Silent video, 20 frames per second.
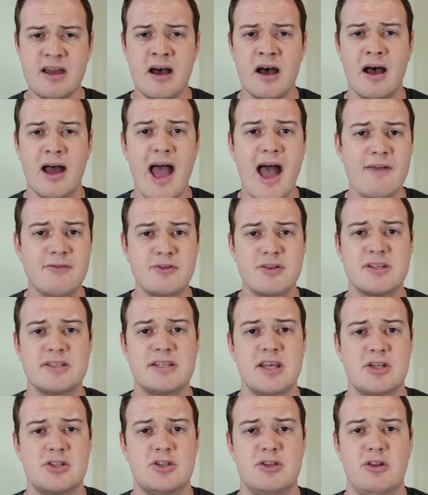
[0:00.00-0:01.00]
After this
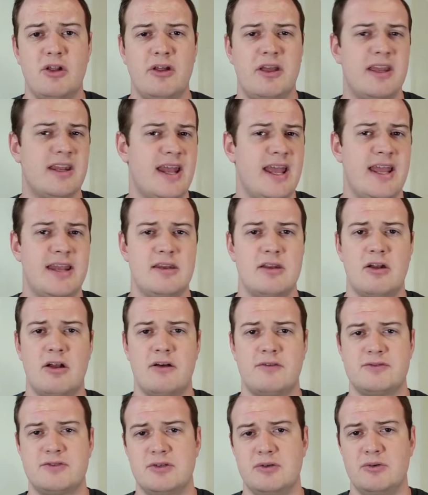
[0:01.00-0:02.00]
session, they'll get handed
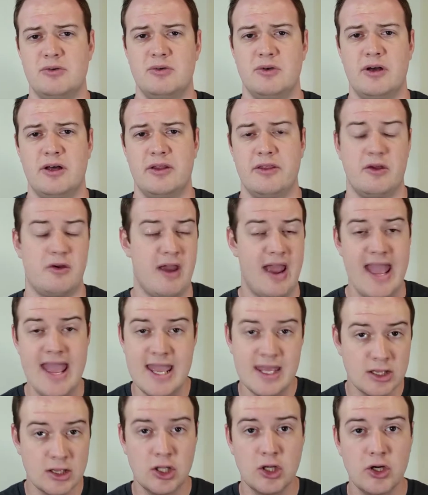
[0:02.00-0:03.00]
off to their
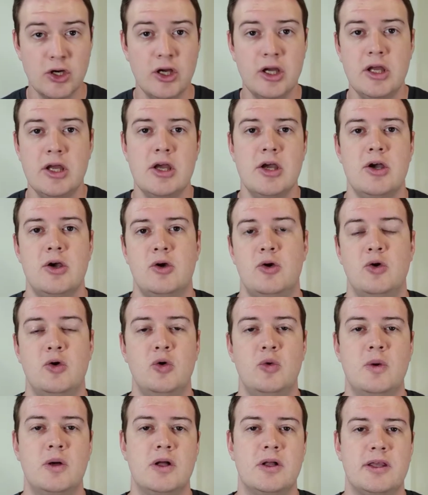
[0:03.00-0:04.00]
handler,
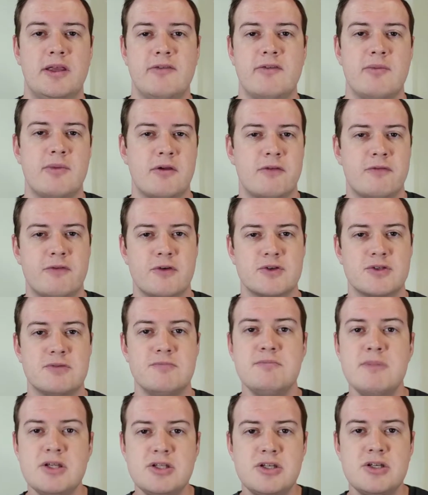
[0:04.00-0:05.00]
who will give them their first
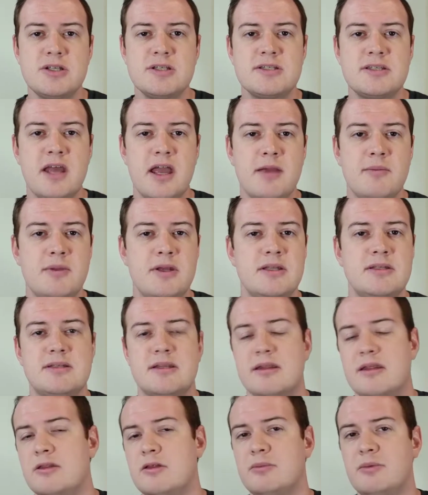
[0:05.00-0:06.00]
mission assignment,
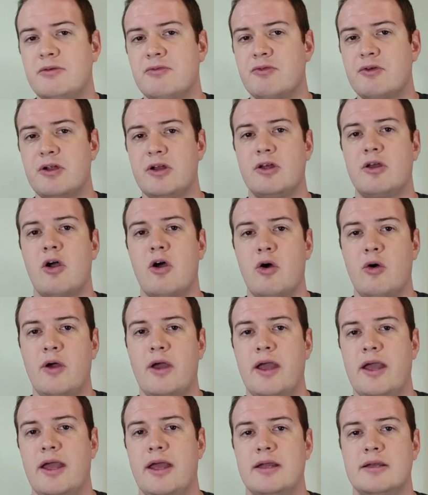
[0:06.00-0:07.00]
and then they'll be free to go
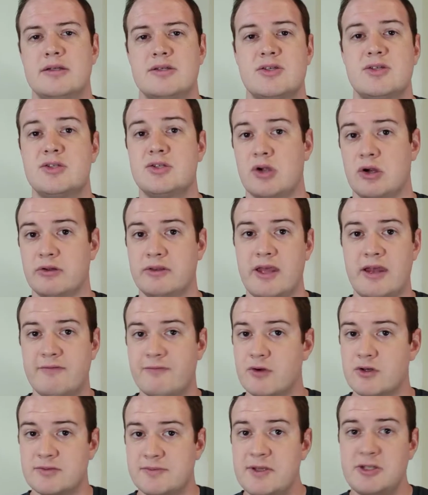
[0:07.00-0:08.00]
and start that
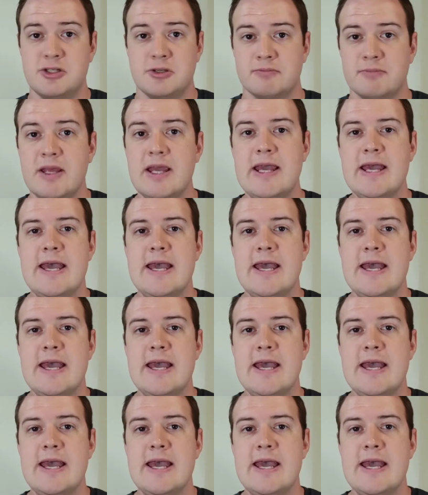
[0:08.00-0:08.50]
first mission.